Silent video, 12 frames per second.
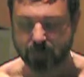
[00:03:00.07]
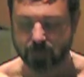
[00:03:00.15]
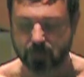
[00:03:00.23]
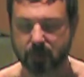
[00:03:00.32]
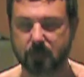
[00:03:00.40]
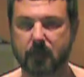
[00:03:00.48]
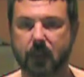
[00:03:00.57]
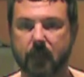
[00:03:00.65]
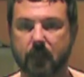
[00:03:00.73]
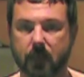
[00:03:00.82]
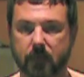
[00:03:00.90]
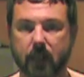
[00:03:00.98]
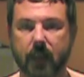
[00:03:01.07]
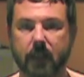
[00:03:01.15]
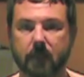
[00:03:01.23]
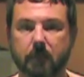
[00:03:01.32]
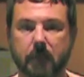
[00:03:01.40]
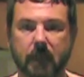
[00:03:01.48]
it's such a
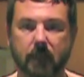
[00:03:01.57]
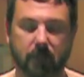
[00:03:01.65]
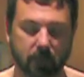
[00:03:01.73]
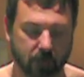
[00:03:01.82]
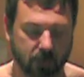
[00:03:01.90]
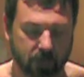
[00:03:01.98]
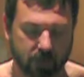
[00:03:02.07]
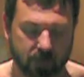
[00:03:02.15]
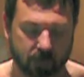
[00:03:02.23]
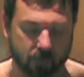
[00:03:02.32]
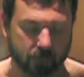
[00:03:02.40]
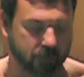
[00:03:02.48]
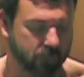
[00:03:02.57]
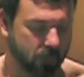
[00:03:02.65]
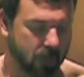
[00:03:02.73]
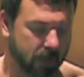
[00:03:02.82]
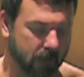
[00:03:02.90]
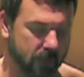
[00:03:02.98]
light meat, you almost
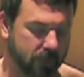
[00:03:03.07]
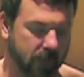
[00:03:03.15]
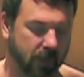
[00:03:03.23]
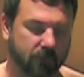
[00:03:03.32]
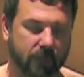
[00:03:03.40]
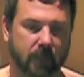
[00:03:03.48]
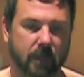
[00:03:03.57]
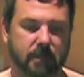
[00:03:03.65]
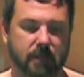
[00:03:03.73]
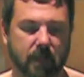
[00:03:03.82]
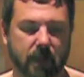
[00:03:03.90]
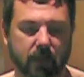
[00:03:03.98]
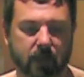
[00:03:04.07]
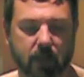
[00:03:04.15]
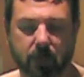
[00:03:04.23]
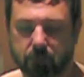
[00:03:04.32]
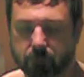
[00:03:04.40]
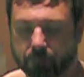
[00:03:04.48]
want to think of it as like,
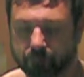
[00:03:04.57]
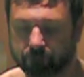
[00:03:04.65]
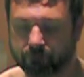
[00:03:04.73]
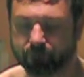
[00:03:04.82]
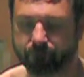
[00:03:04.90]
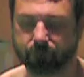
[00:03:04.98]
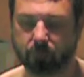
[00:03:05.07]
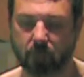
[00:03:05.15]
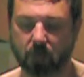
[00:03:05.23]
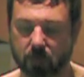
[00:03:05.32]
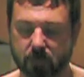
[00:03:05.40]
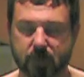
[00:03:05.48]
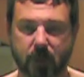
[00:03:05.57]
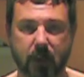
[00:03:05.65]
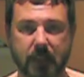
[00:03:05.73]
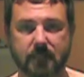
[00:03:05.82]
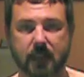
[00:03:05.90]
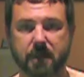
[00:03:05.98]
dare I
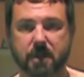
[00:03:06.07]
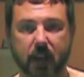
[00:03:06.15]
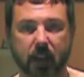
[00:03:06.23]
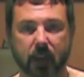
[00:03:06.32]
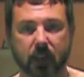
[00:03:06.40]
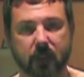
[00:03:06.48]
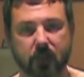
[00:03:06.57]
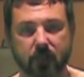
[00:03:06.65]
say, chicken,